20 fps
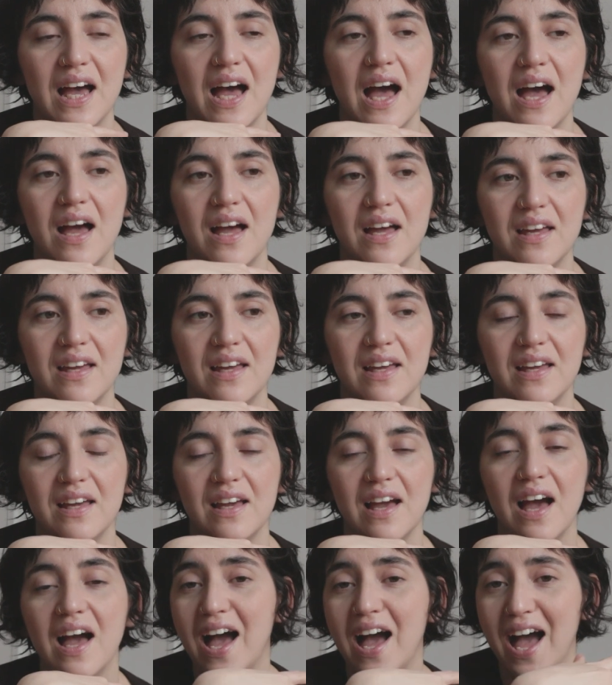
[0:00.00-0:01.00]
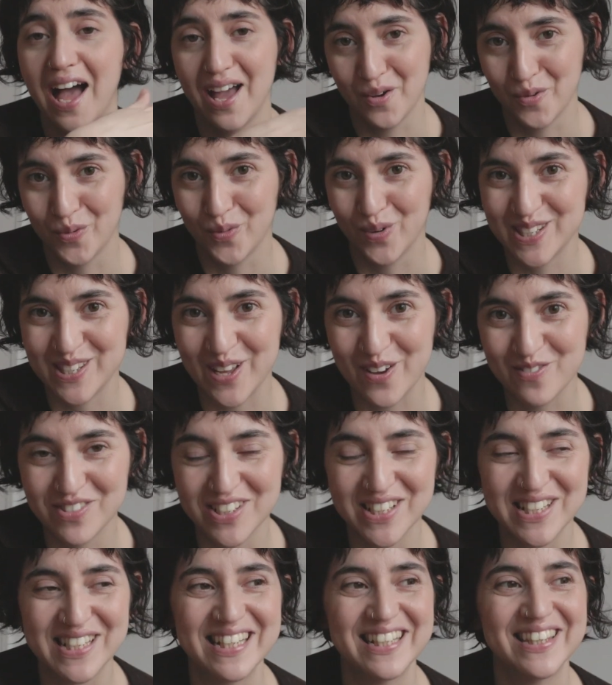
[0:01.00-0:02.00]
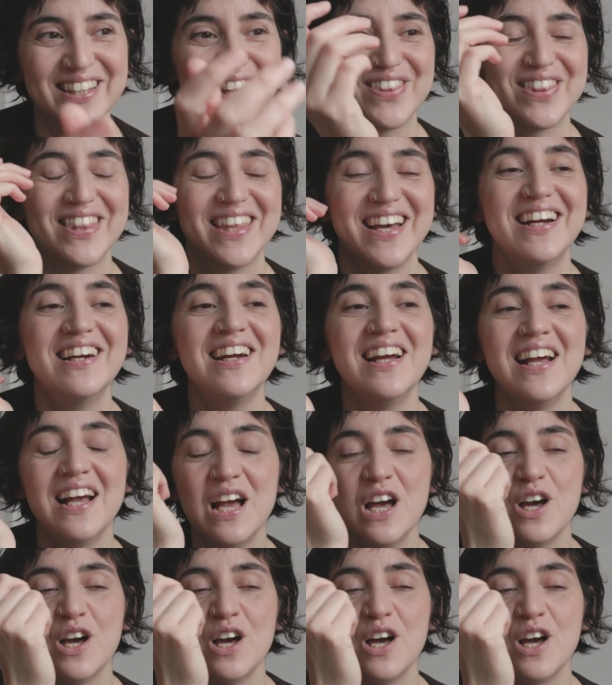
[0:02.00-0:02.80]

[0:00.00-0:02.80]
I was obviously not there.